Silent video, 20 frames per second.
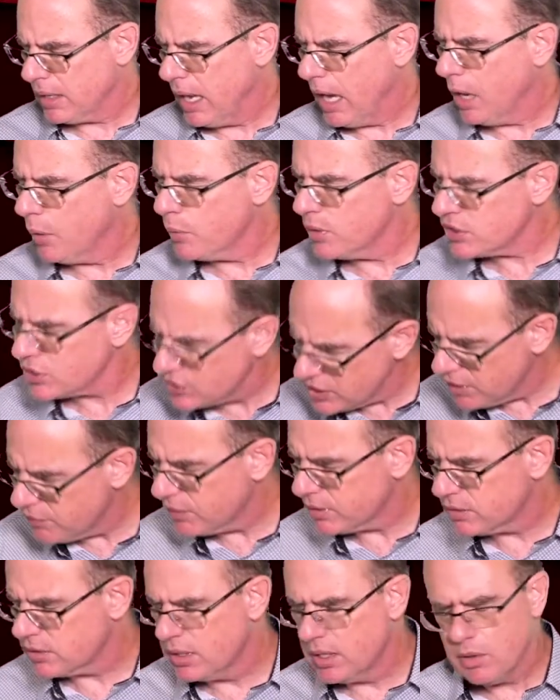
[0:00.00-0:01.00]
I receive
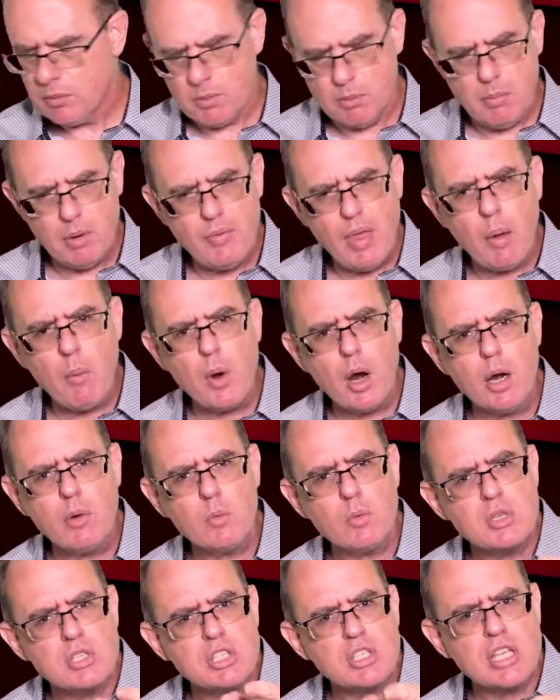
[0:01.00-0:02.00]
it. Remember that word?
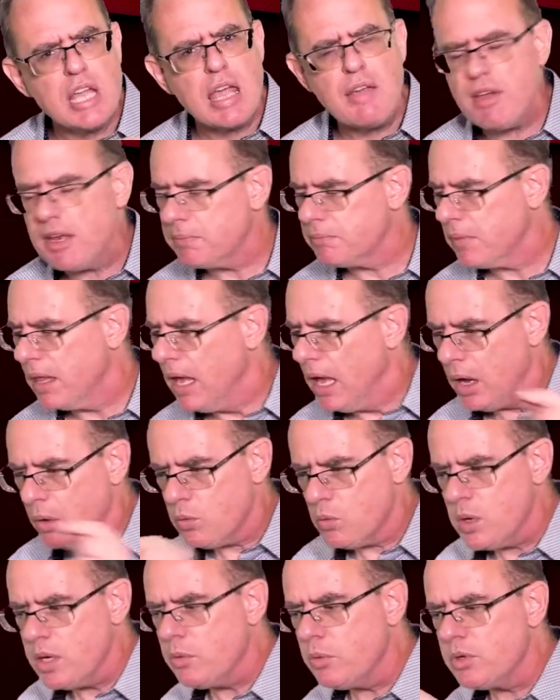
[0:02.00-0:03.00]
Receive it.
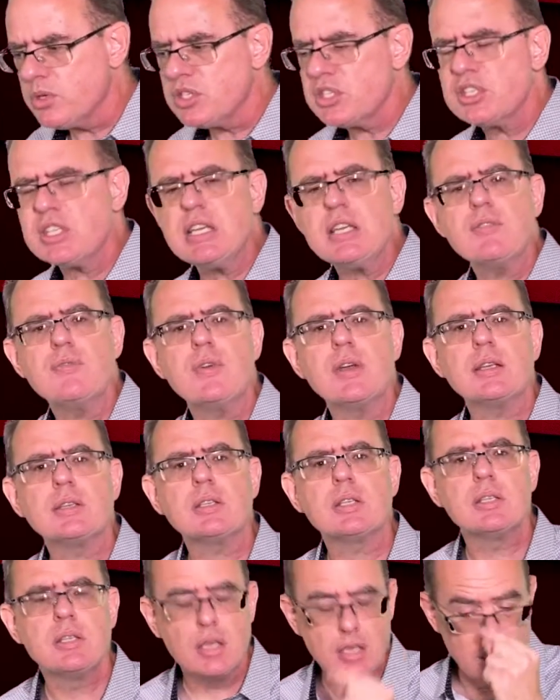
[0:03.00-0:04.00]
We receive
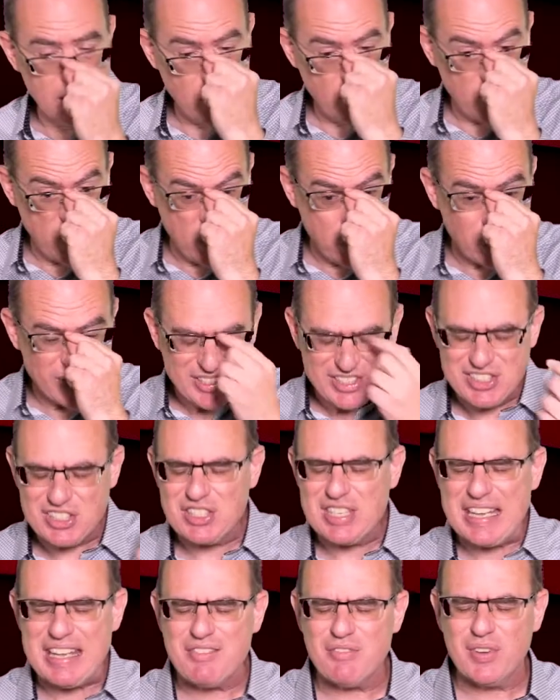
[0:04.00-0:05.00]
it. We
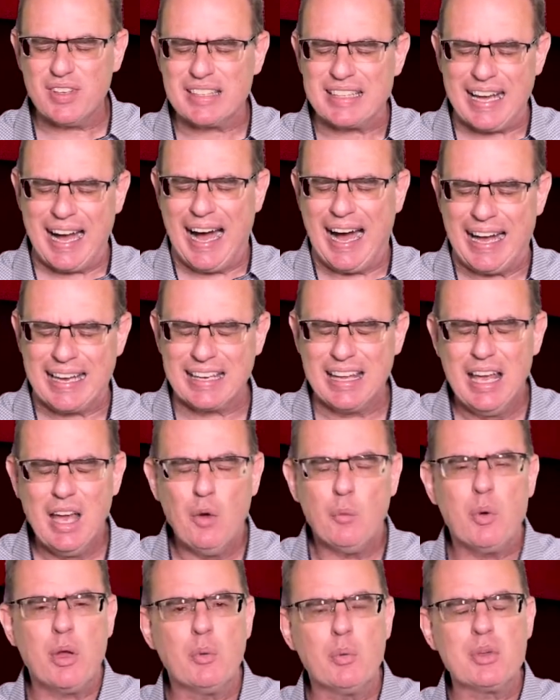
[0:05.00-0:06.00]
receive it, God.
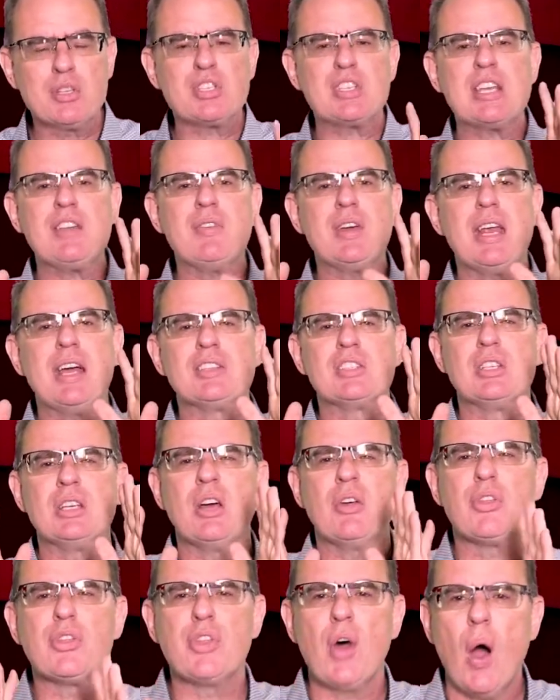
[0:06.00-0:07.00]
We receive it as an
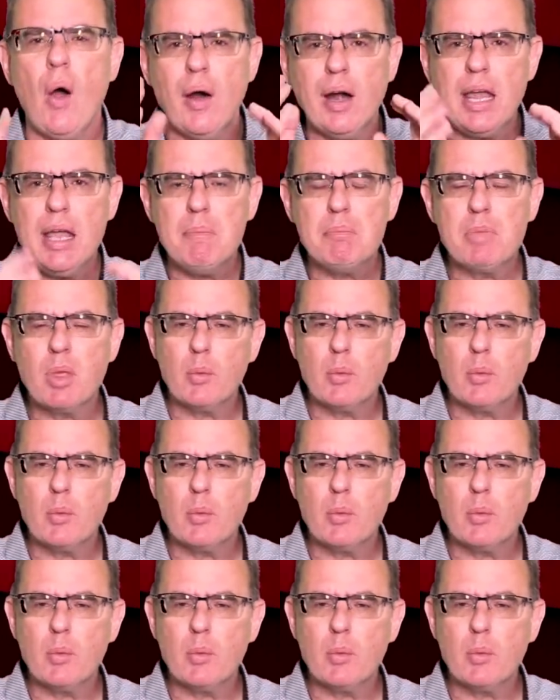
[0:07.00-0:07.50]
authority.